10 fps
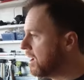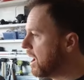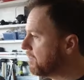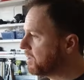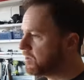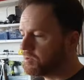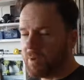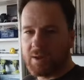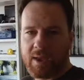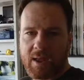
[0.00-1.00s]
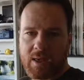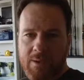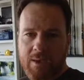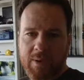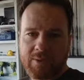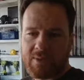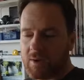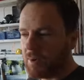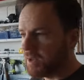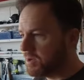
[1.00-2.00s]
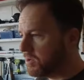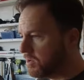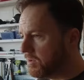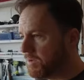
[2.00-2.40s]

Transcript: Happy to respond to any emails that way too.